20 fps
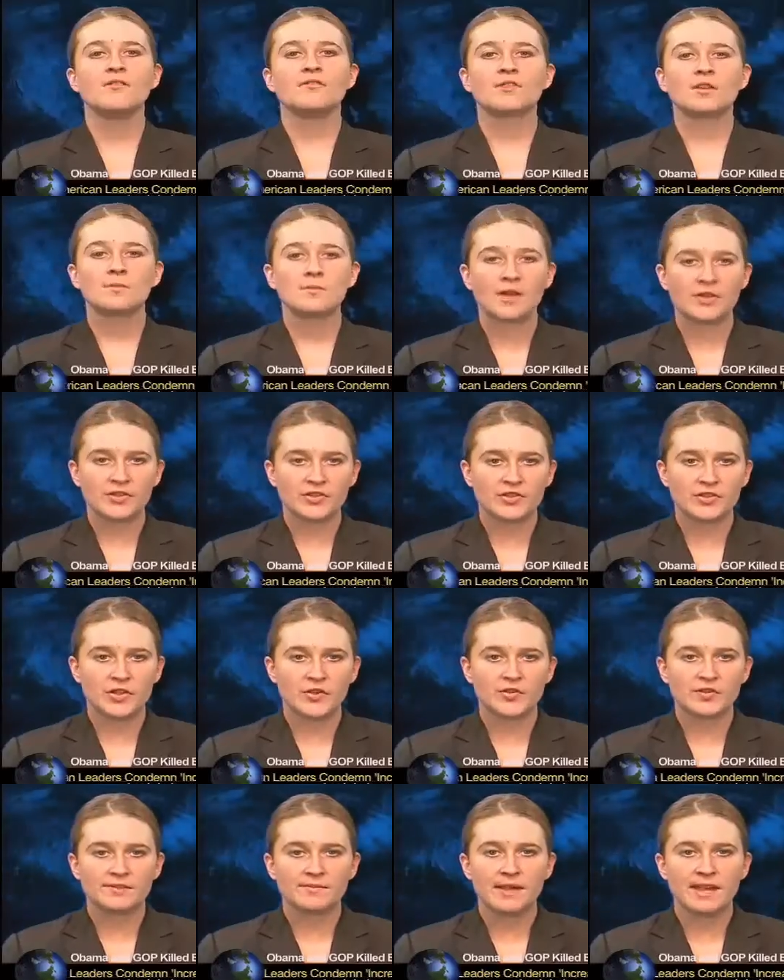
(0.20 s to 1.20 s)
From Mother
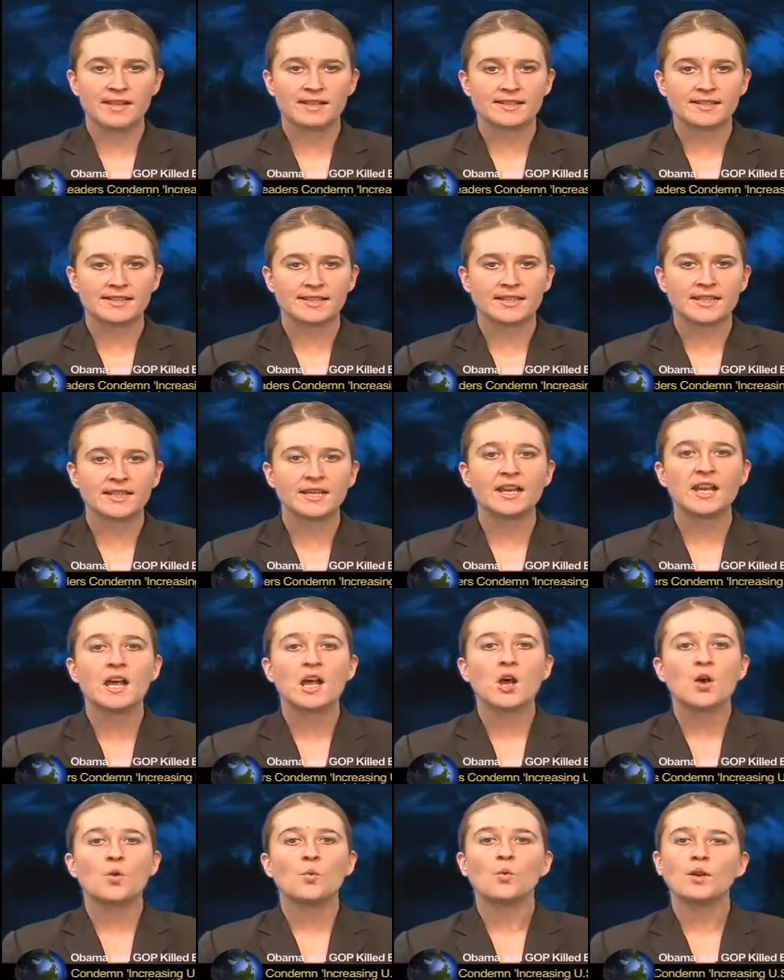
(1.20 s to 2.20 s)
Jones magazine,
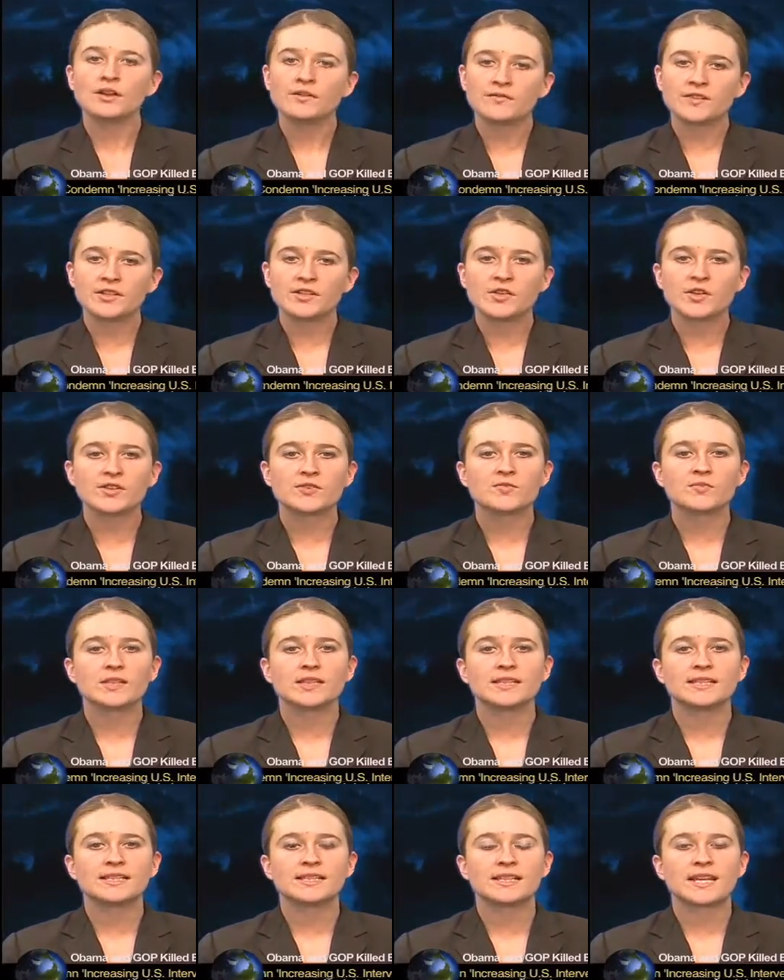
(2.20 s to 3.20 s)
one of the
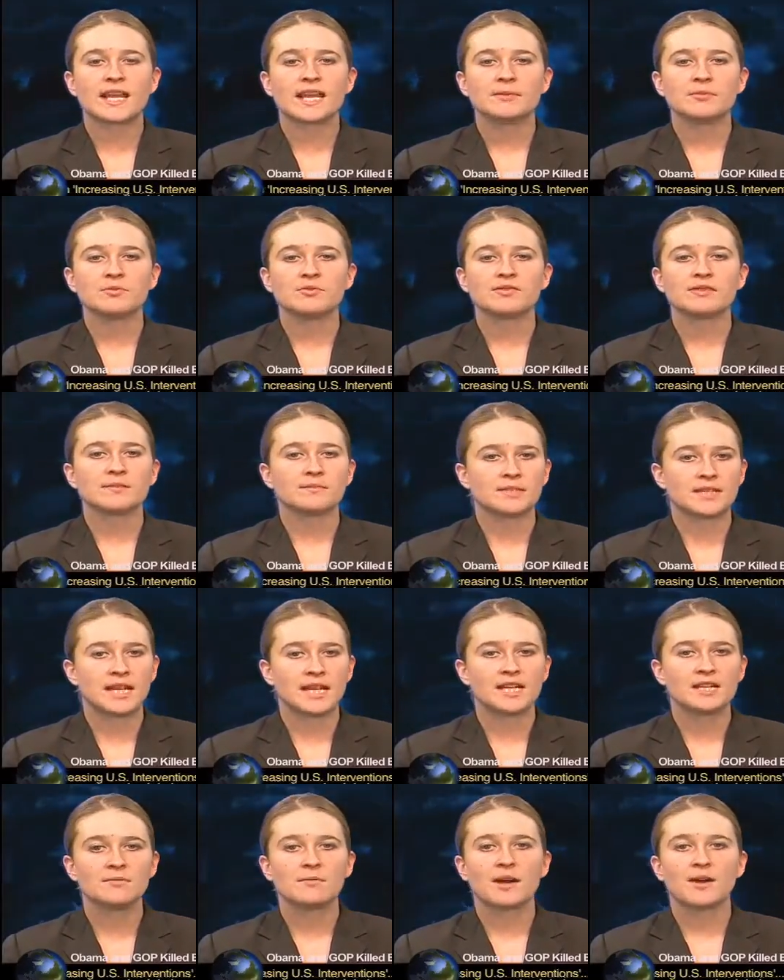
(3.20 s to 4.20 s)
just-released cables
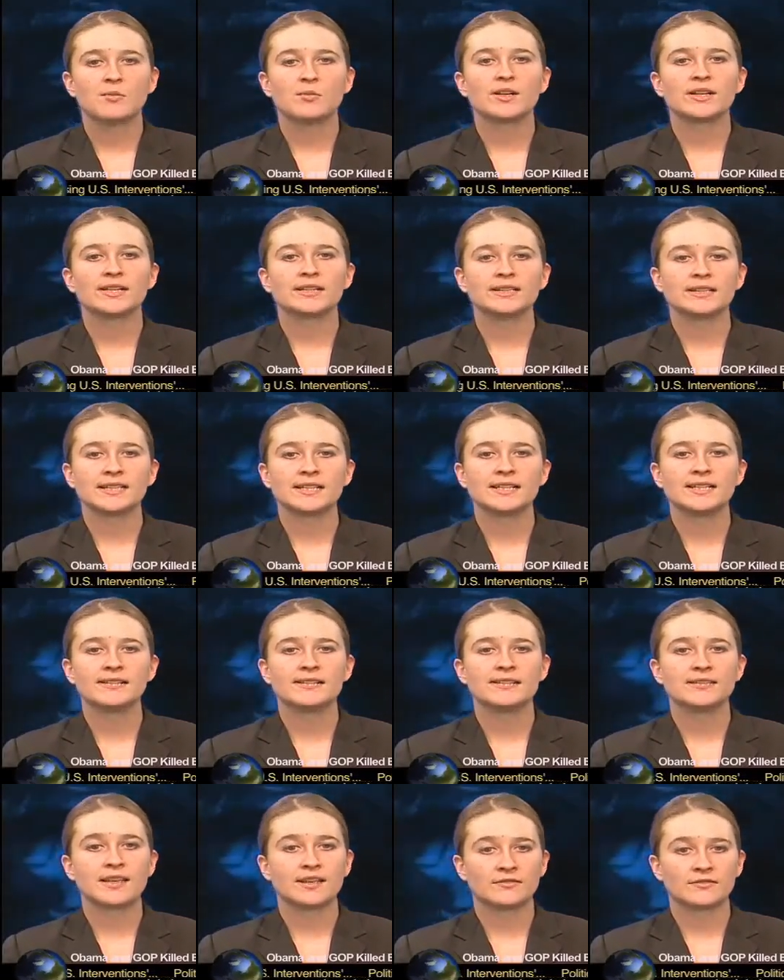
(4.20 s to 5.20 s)
obtained by Wikileaks
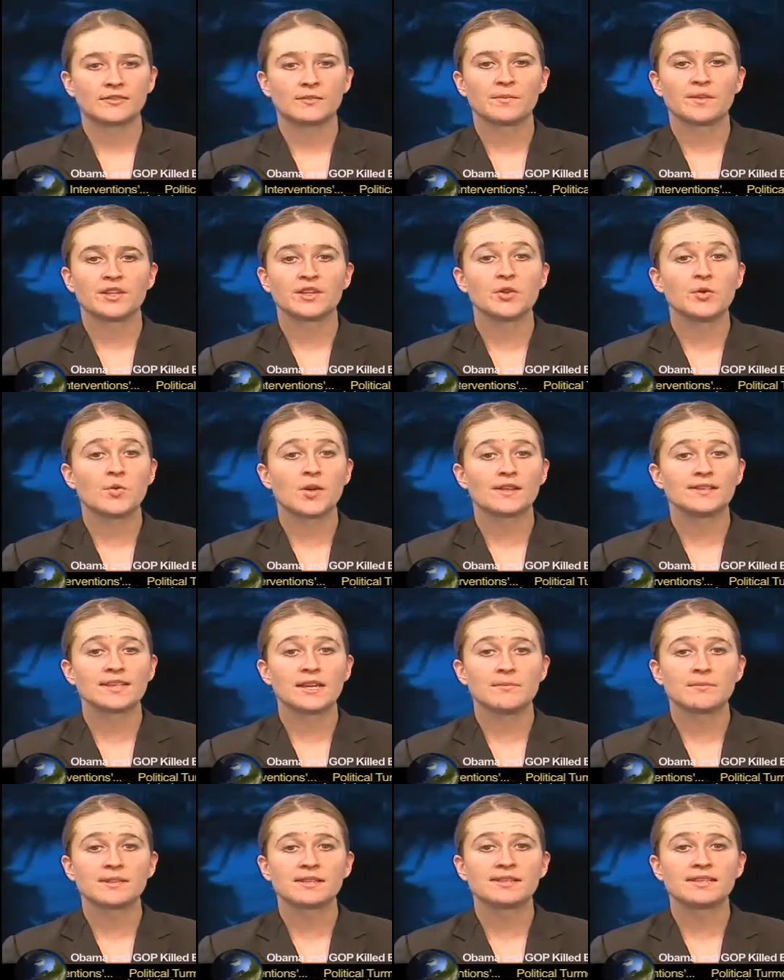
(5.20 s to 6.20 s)
sent from the U.S.
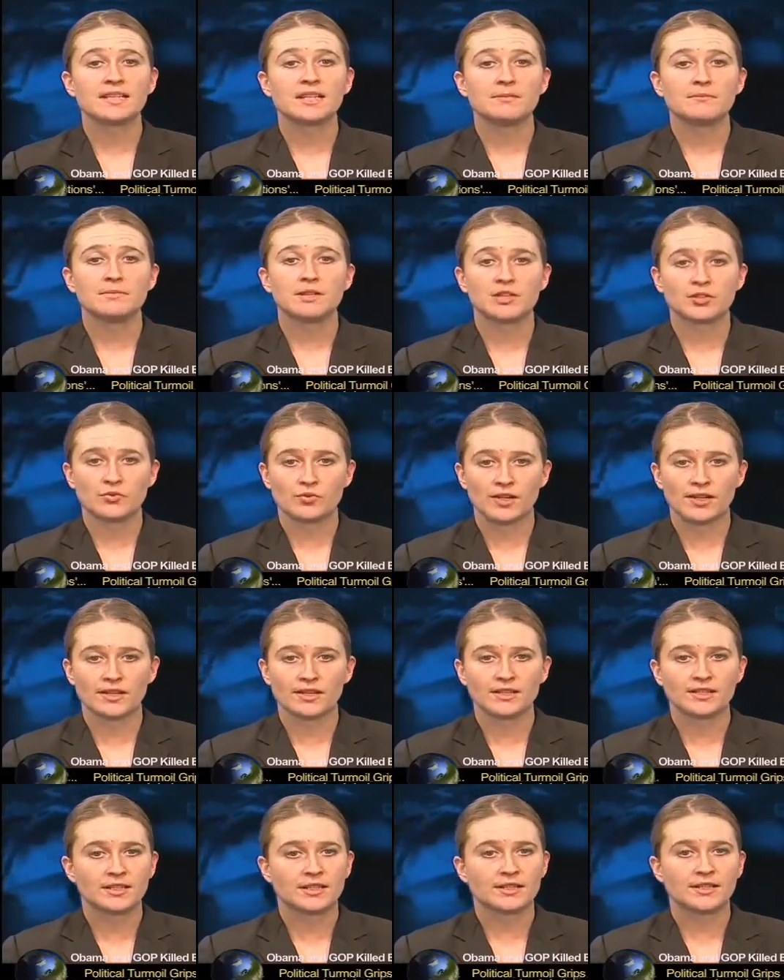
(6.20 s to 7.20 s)
Embassy in
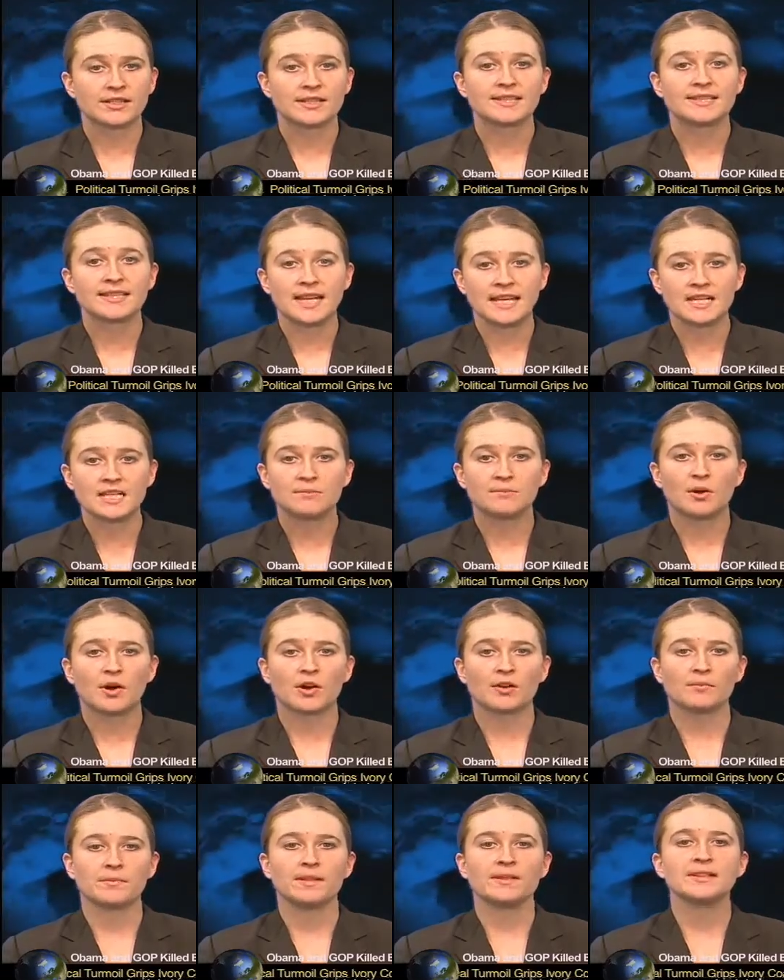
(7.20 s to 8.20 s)
Madrid to the State
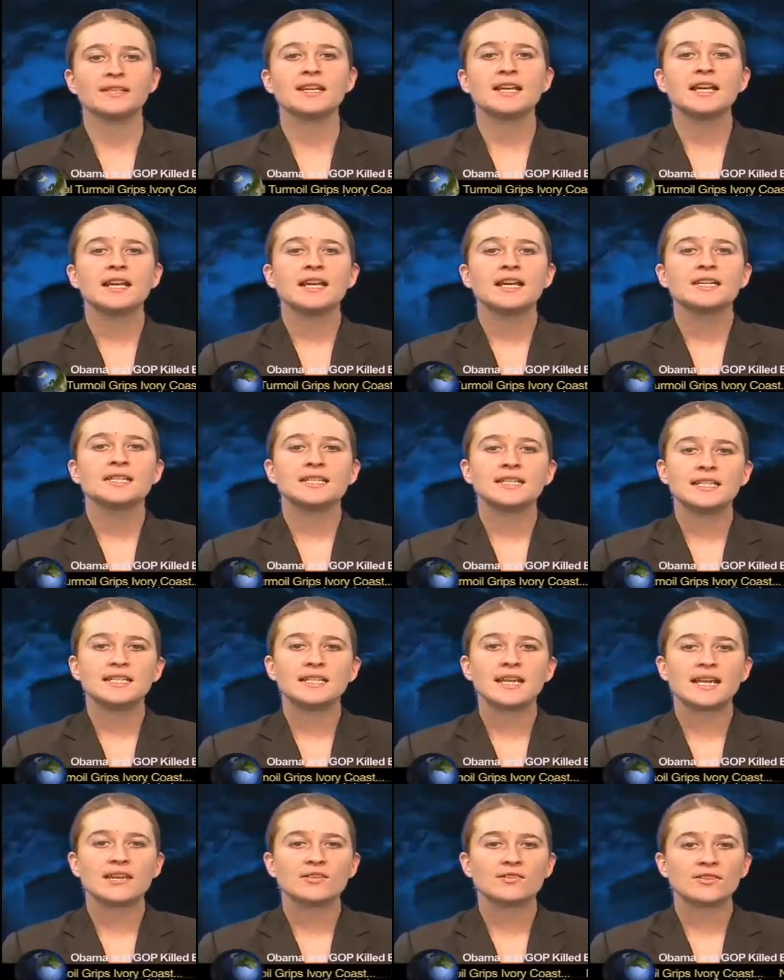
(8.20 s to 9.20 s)
Department
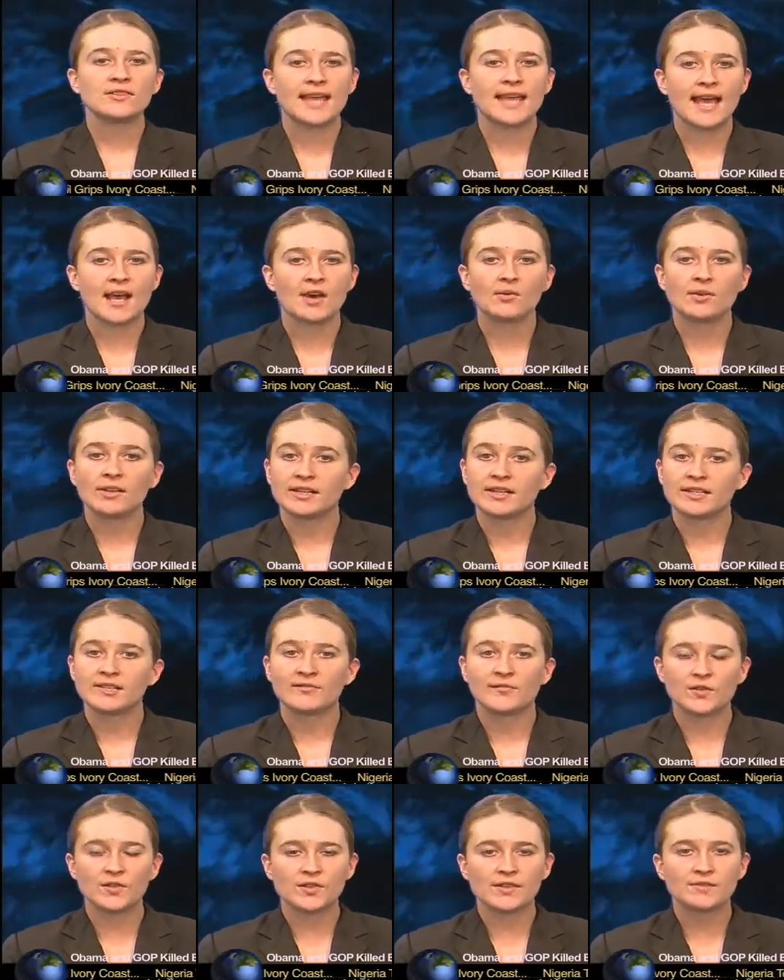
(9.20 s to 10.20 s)
details how in its
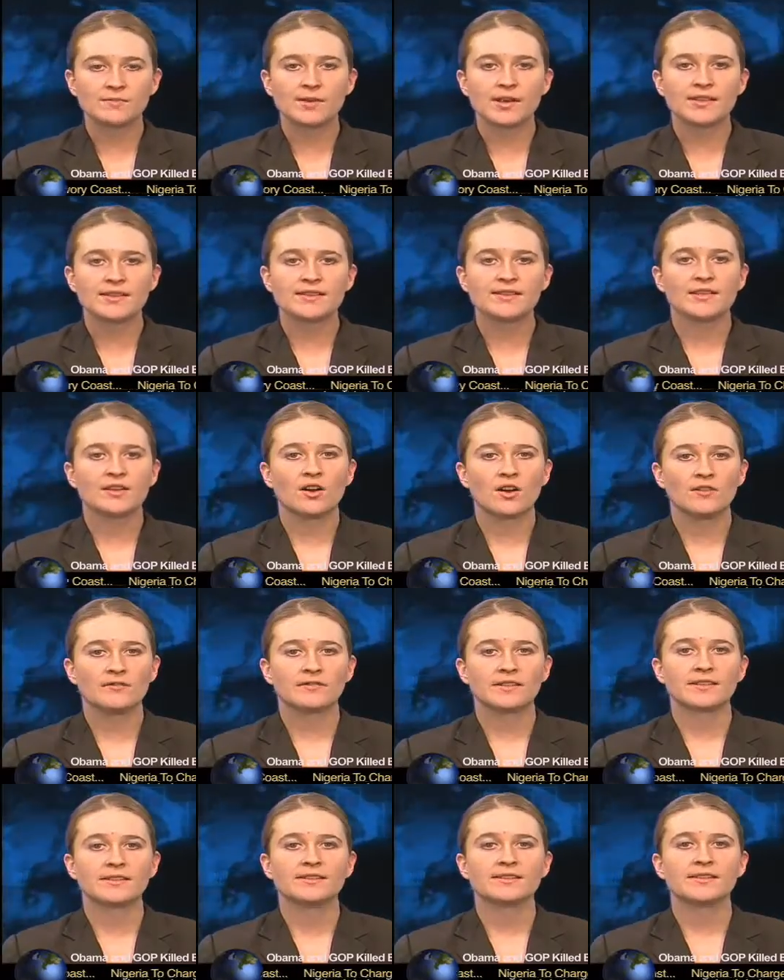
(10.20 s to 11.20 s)
first months in
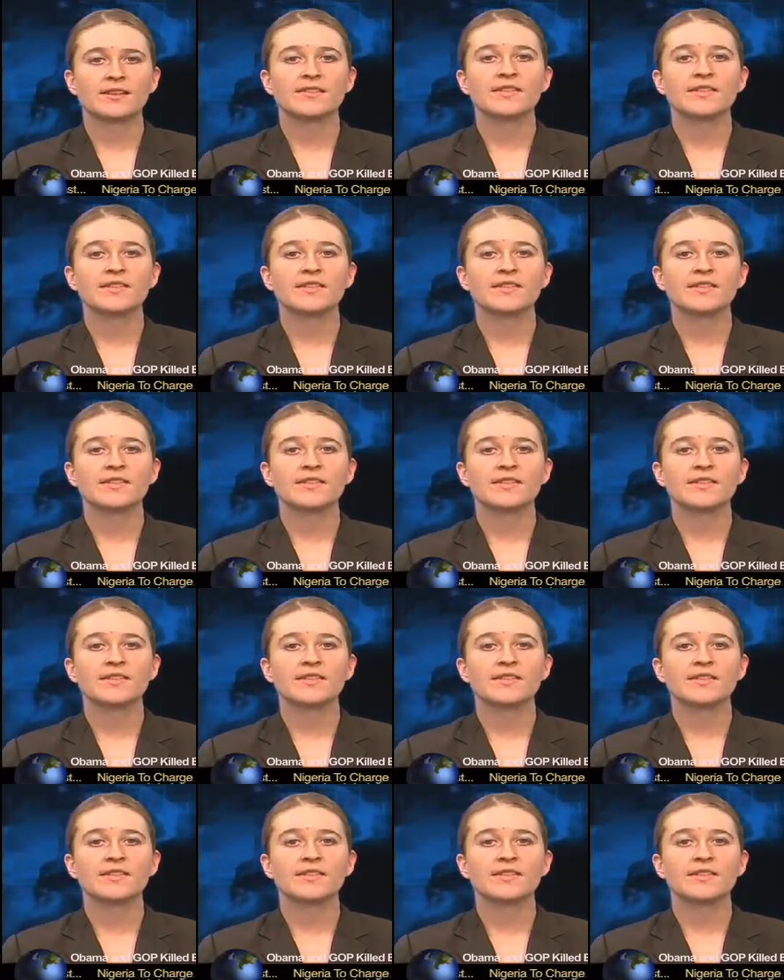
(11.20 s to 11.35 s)
office,